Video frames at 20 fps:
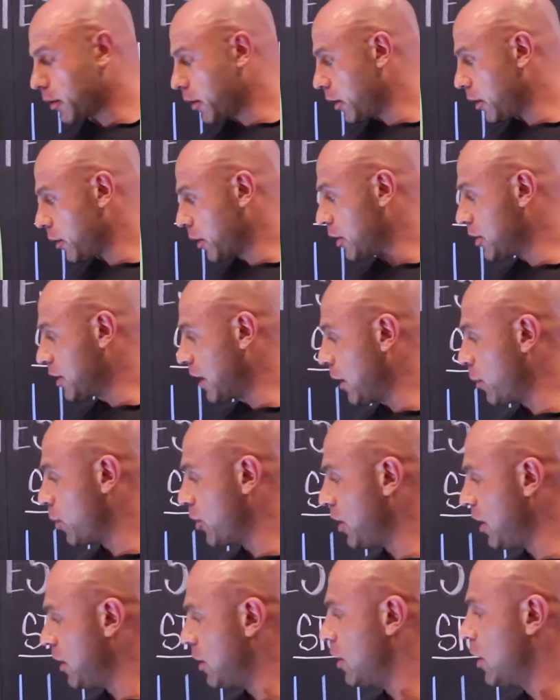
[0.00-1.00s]
contained
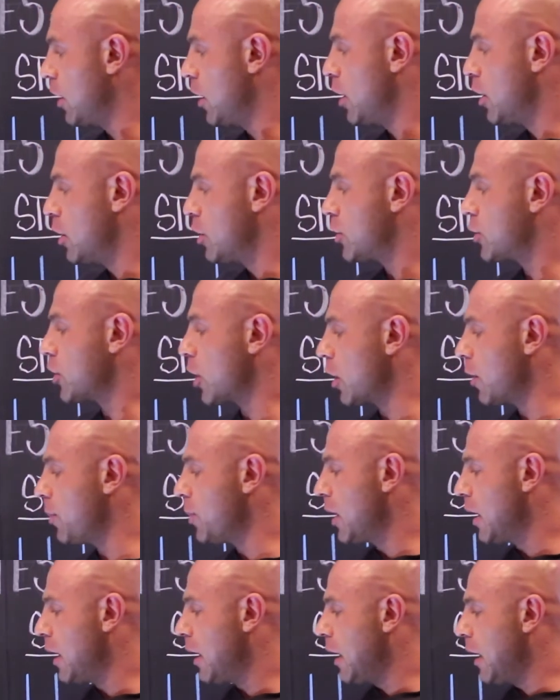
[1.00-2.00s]
within. So
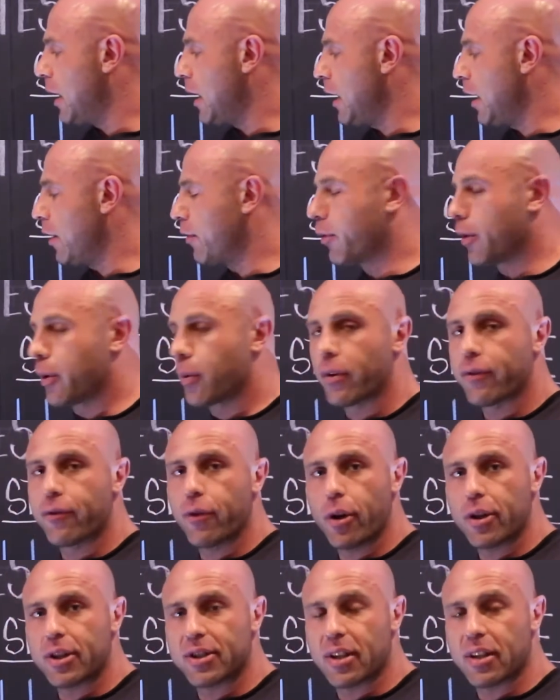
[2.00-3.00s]
if we refer
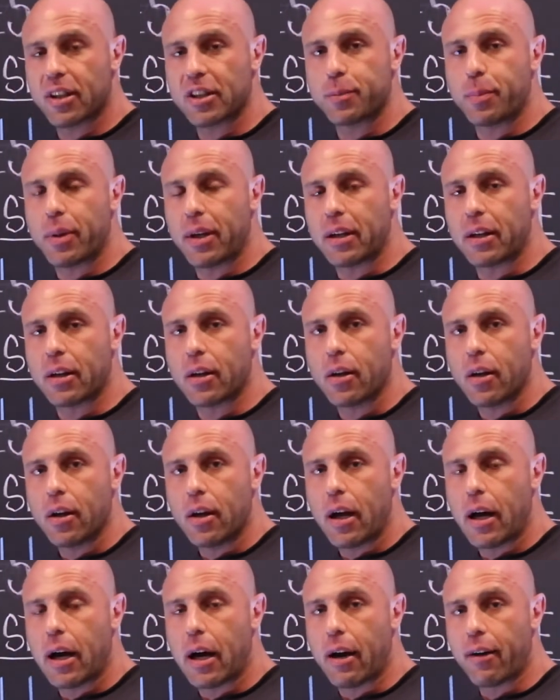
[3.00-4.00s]
to something as being
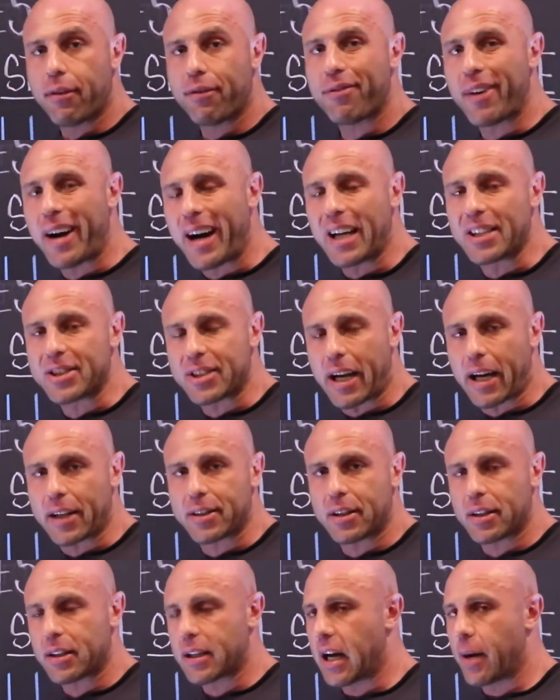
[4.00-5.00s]

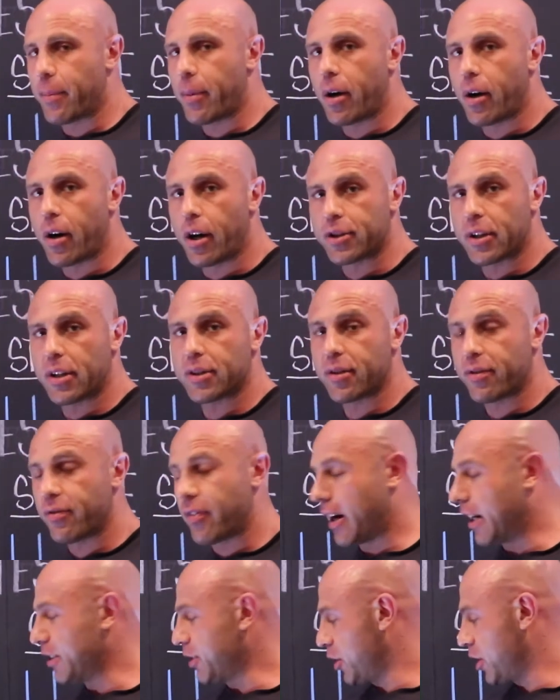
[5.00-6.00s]
fast-acting carbohydrates, or
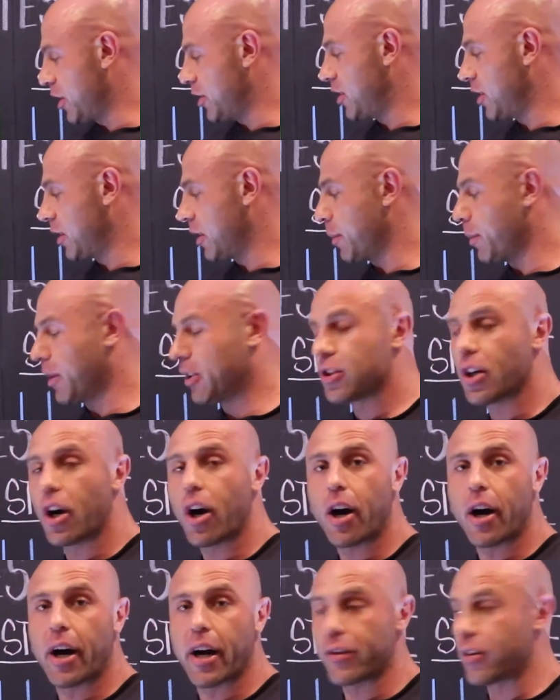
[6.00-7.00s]
fast digesting, that means
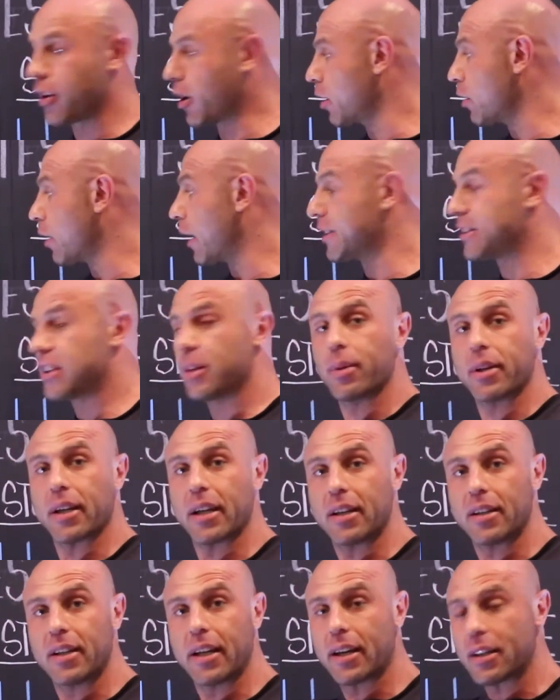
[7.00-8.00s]
high on the glycemic
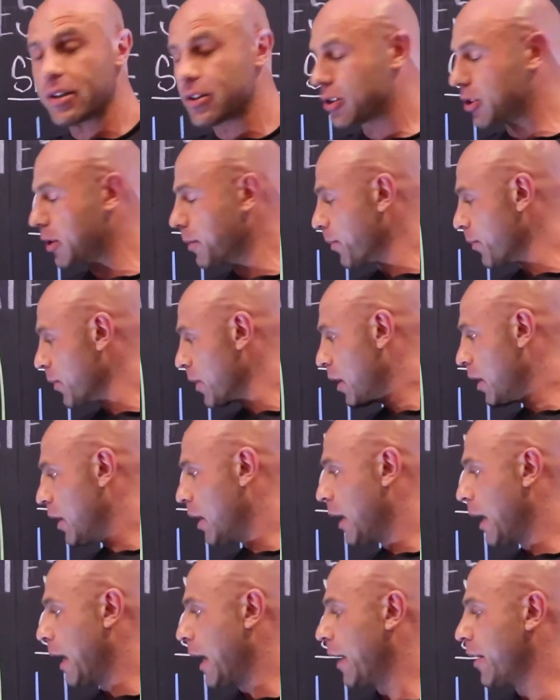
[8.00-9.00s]
index,
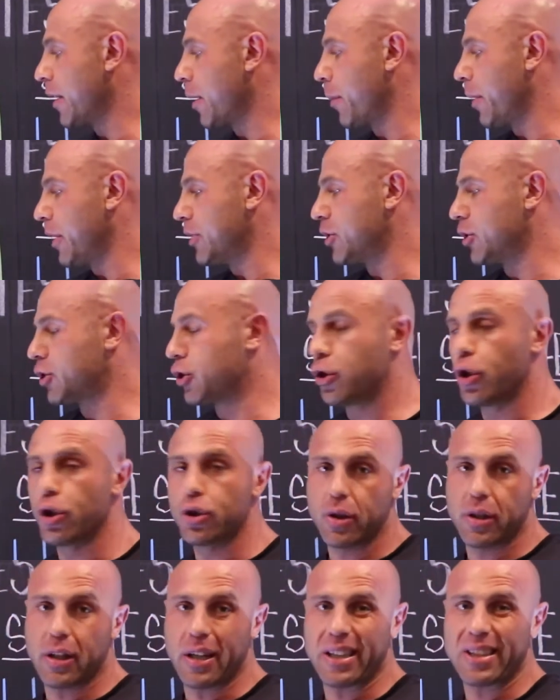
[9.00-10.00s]
and that means it's
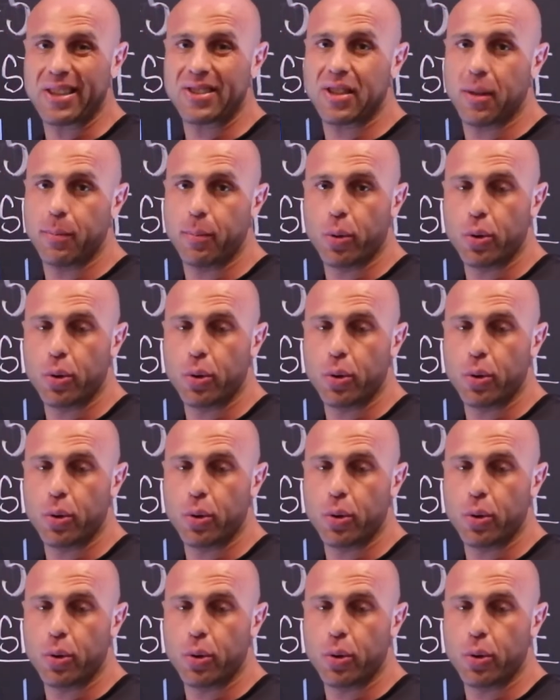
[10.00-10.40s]
usually a simple